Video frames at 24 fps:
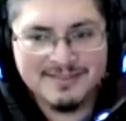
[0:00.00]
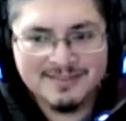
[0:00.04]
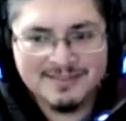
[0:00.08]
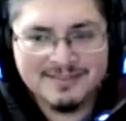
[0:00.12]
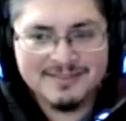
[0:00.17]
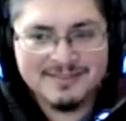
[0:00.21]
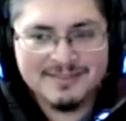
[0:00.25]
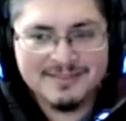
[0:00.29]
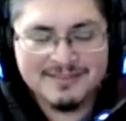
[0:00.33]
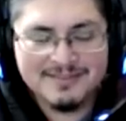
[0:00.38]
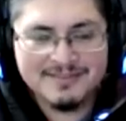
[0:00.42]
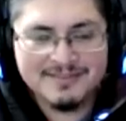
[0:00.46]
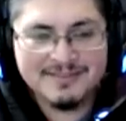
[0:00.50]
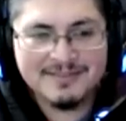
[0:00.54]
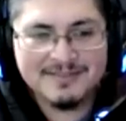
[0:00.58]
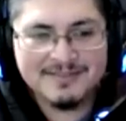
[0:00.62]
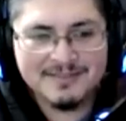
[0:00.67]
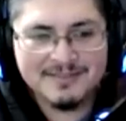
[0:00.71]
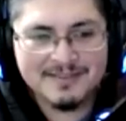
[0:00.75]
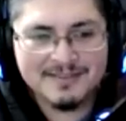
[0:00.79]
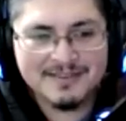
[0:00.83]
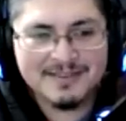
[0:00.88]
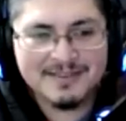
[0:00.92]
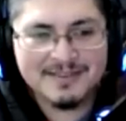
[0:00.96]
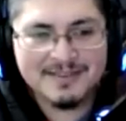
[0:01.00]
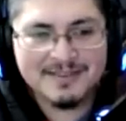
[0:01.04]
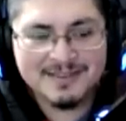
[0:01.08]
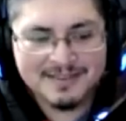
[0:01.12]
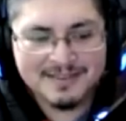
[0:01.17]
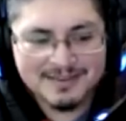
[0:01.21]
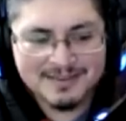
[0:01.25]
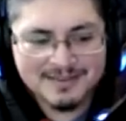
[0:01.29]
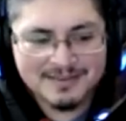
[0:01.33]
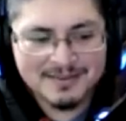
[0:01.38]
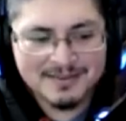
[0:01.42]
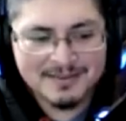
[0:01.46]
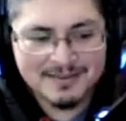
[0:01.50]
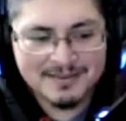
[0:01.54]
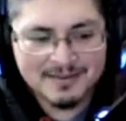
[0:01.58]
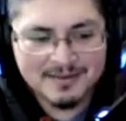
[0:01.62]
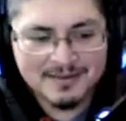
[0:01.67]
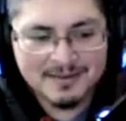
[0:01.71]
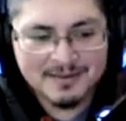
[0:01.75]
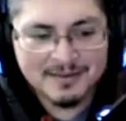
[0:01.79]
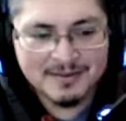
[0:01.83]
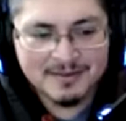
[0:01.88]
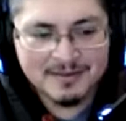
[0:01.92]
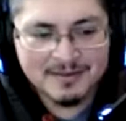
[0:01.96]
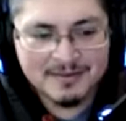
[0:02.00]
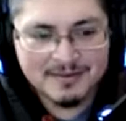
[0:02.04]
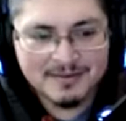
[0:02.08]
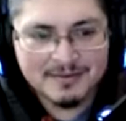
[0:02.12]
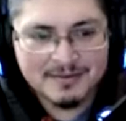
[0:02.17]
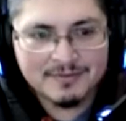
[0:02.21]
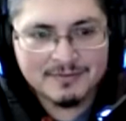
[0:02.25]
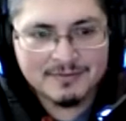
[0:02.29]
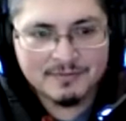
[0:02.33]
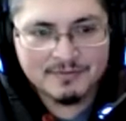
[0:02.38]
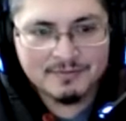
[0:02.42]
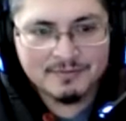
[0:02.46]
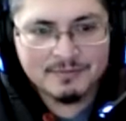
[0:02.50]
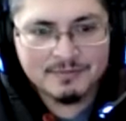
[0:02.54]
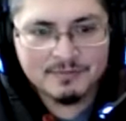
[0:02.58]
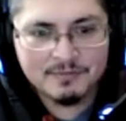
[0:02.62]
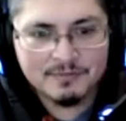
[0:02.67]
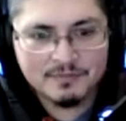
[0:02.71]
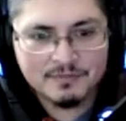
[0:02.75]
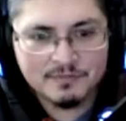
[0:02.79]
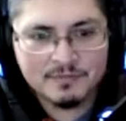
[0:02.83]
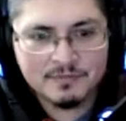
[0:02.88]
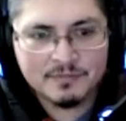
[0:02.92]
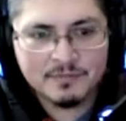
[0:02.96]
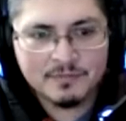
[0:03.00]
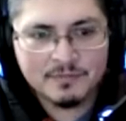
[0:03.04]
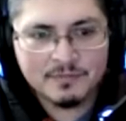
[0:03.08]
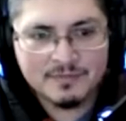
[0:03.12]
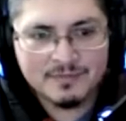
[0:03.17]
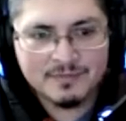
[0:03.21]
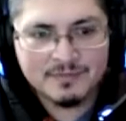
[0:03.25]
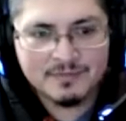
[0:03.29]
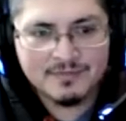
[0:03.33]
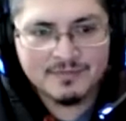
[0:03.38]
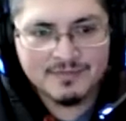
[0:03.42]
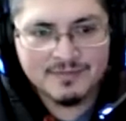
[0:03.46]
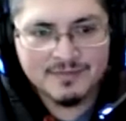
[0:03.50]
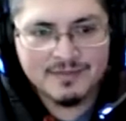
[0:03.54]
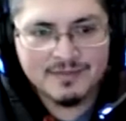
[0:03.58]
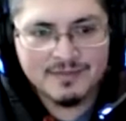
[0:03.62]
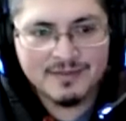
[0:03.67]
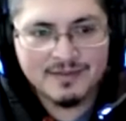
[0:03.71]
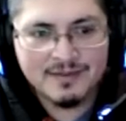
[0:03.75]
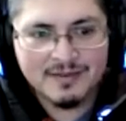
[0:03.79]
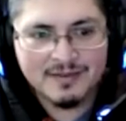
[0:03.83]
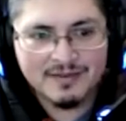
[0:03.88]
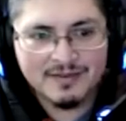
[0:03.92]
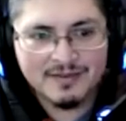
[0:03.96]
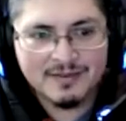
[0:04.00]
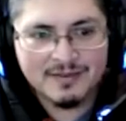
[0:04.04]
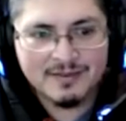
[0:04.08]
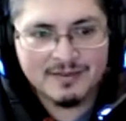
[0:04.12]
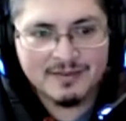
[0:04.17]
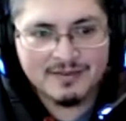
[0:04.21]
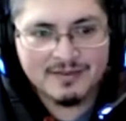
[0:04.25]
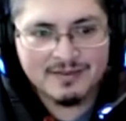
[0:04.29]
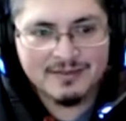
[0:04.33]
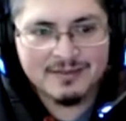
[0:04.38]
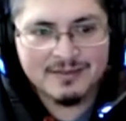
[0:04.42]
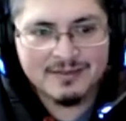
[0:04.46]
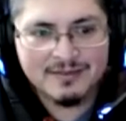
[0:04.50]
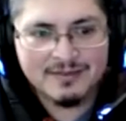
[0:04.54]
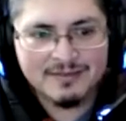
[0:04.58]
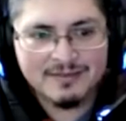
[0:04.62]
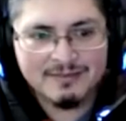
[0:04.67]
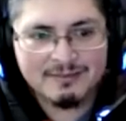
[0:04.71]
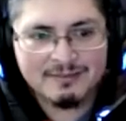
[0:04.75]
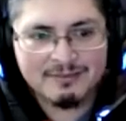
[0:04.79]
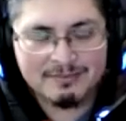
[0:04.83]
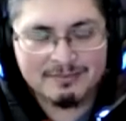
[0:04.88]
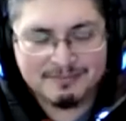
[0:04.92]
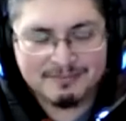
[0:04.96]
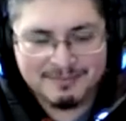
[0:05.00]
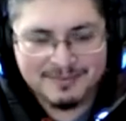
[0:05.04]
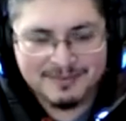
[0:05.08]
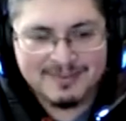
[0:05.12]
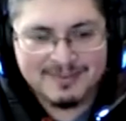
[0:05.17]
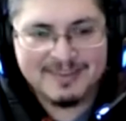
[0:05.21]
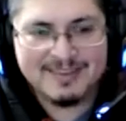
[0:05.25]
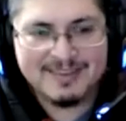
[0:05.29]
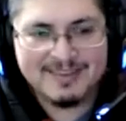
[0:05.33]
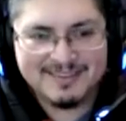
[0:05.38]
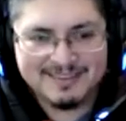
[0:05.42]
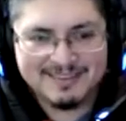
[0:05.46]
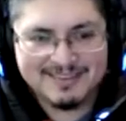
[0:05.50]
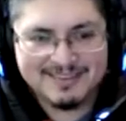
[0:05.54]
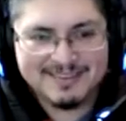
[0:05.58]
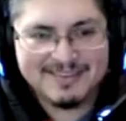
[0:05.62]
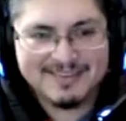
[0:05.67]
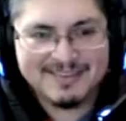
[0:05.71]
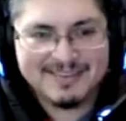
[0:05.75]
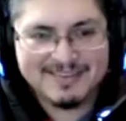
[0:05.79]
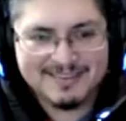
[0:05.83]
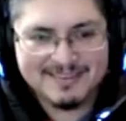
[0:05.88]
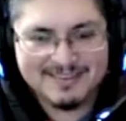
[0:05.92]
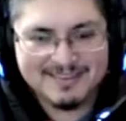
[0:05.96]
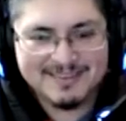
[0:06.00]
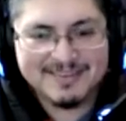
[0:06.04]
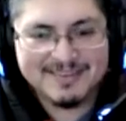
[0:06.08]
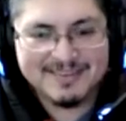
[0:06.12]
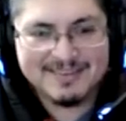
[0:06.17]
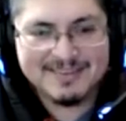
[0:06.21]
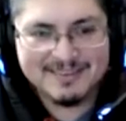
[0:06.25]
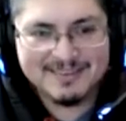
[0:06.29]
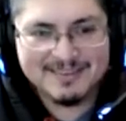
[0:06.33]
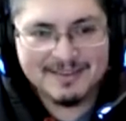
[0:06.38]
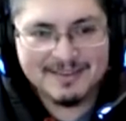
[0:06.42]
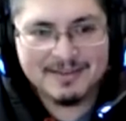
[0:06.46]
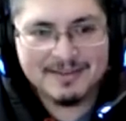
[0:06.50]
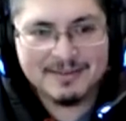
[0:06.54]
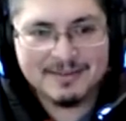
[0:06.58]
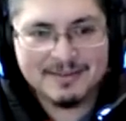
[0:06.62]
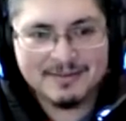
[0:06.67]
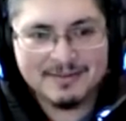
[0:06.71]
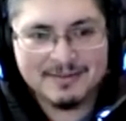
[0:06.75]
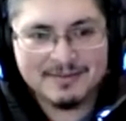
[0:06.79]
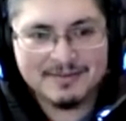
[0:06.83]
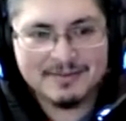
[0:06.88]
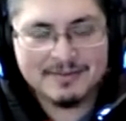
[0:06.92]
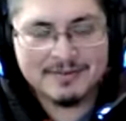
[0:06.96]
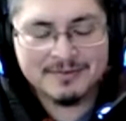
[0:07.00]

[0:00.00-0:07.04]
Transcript: (silent)